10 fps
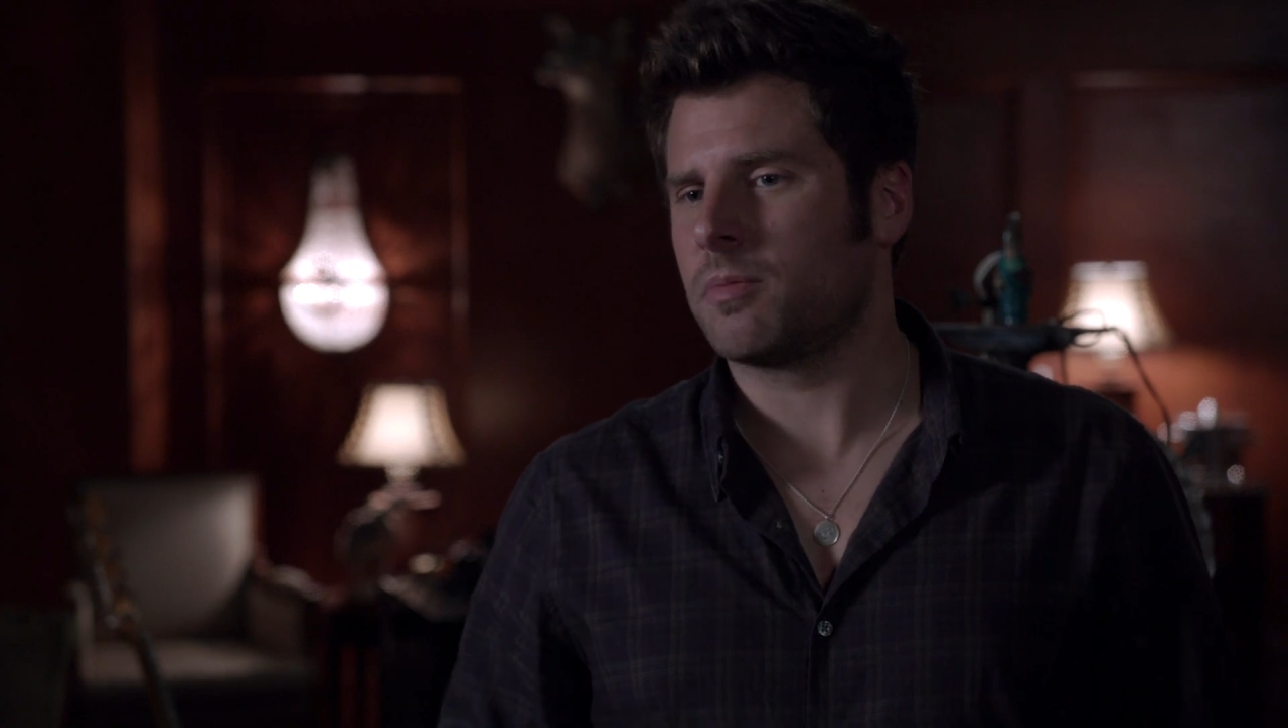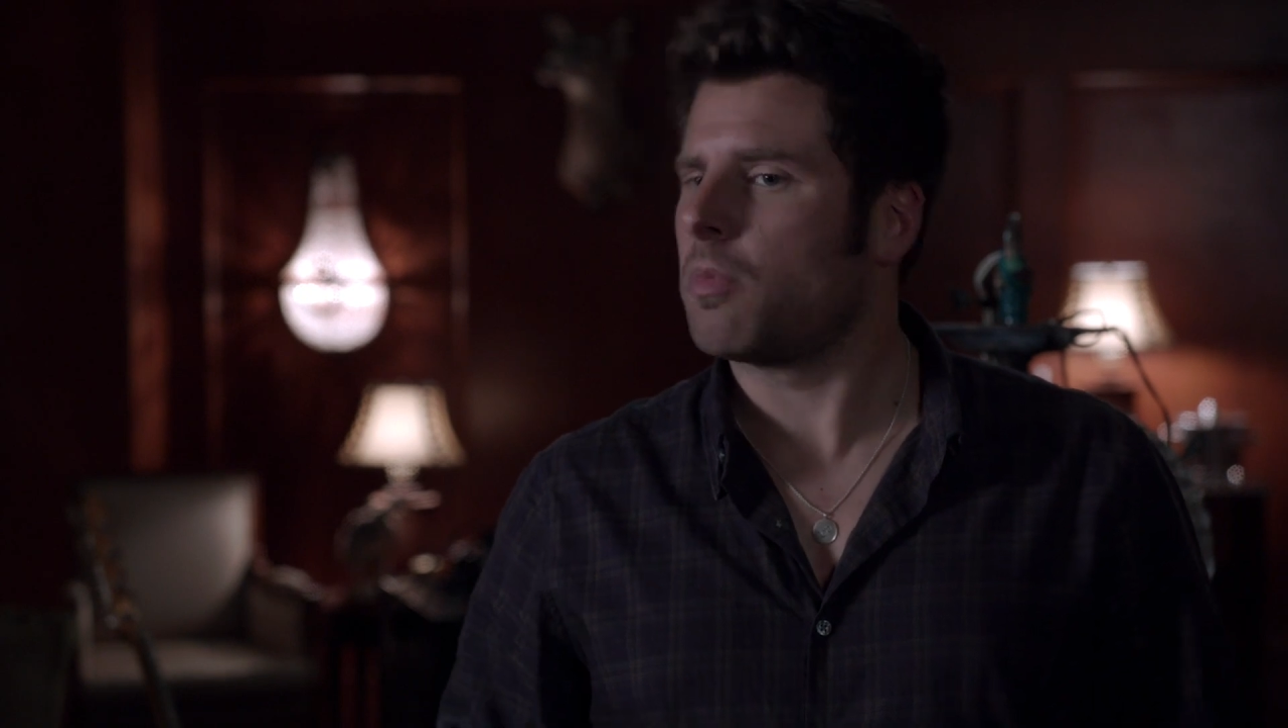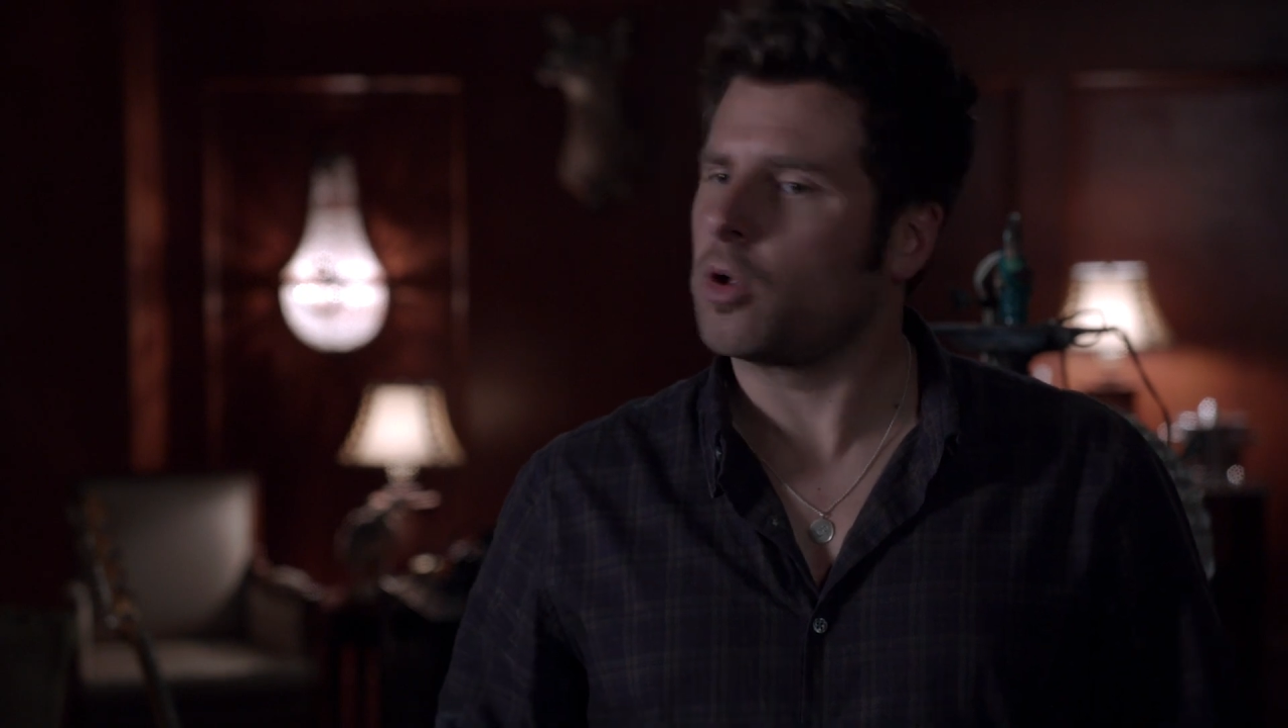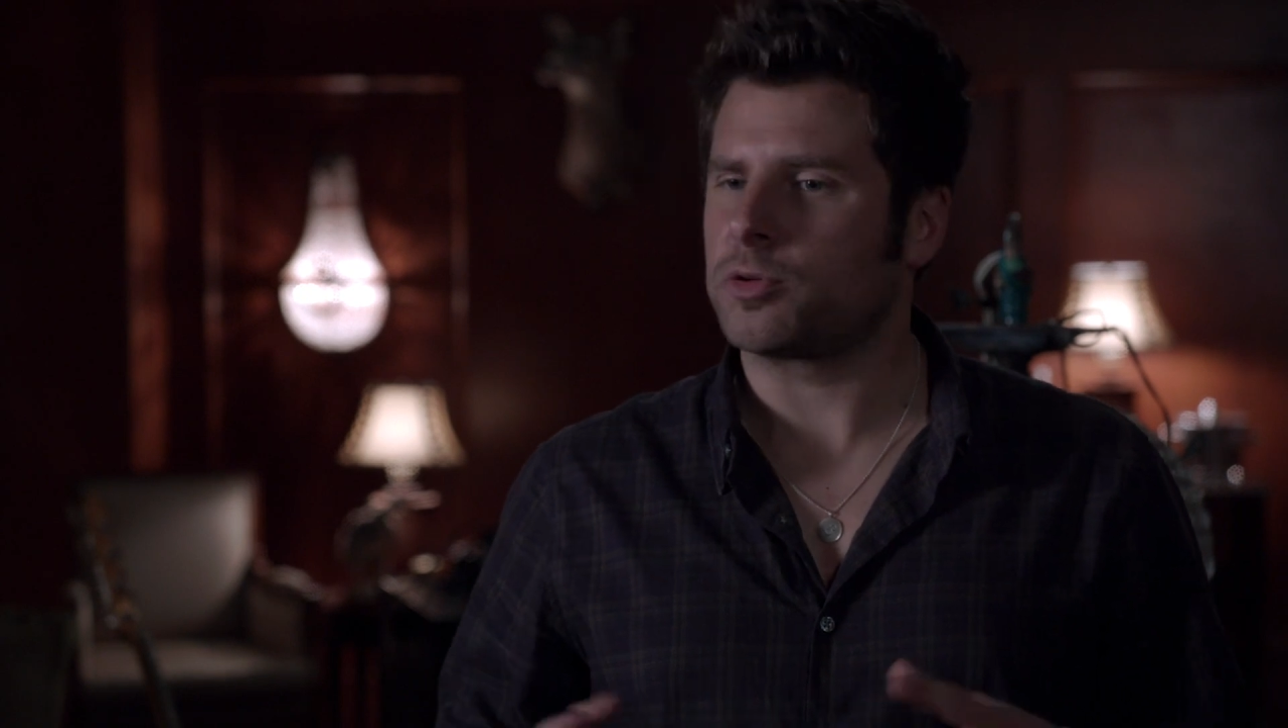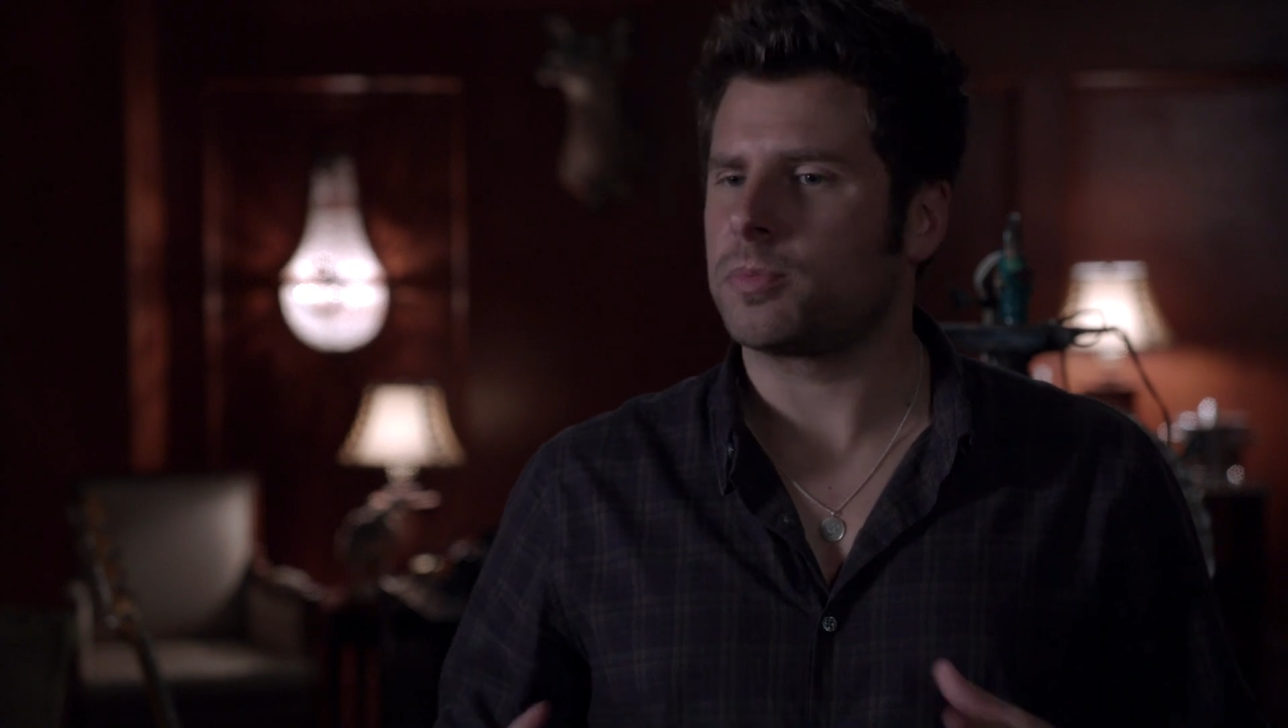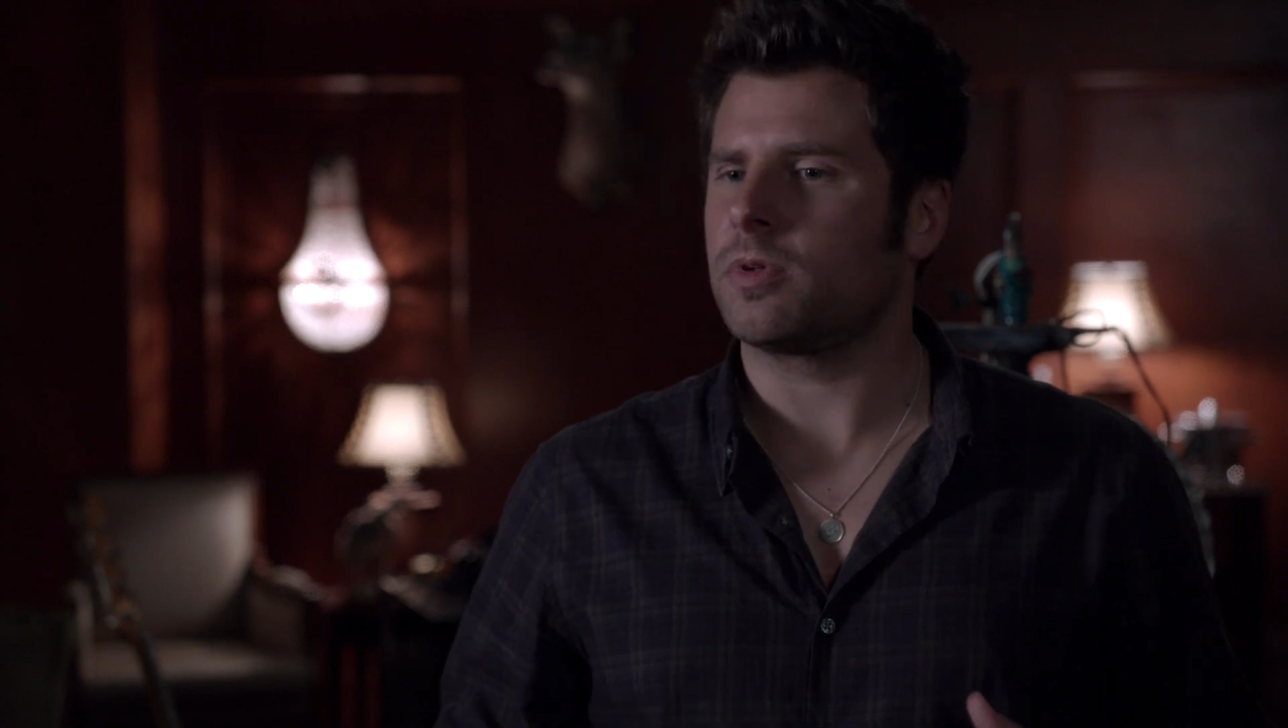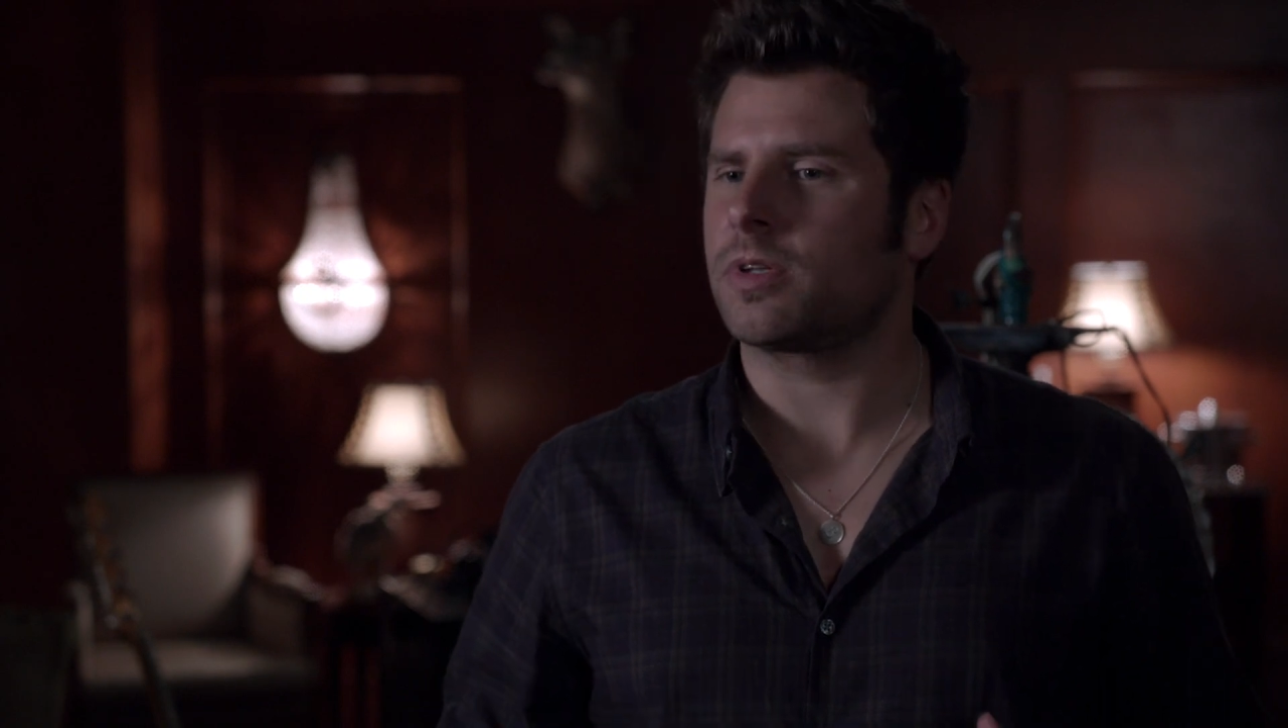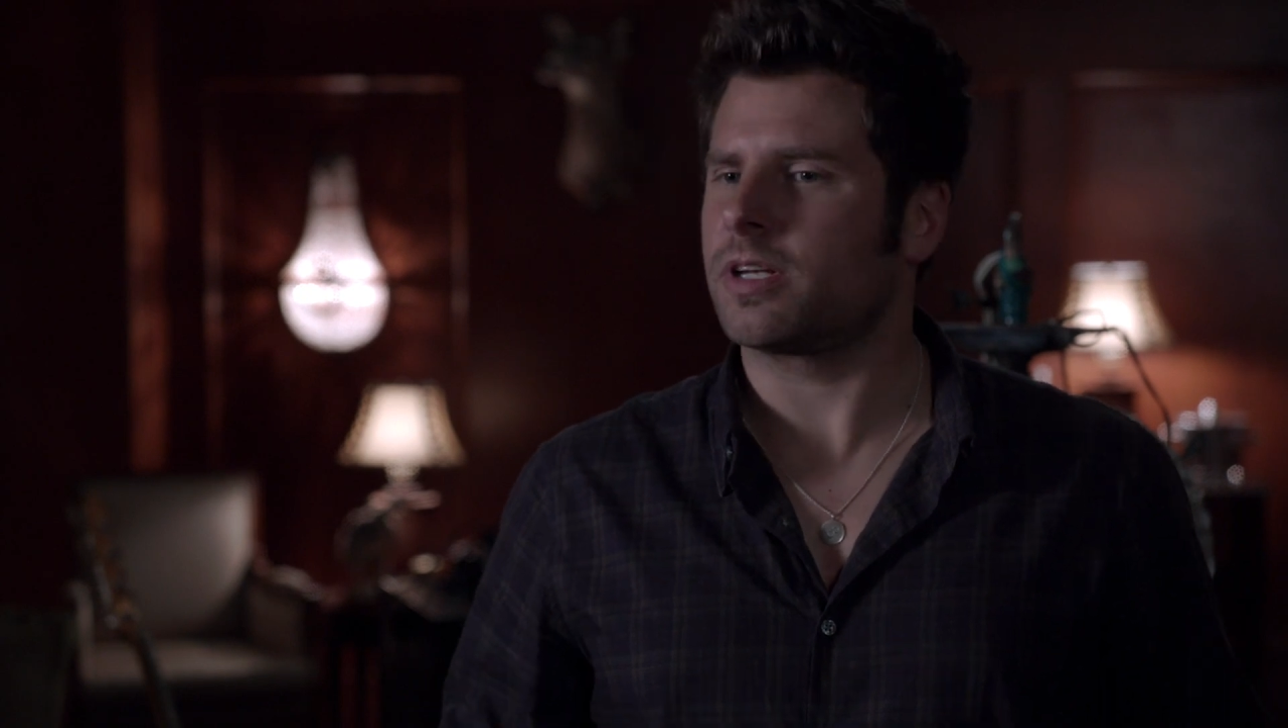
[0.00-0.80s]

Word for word: multiple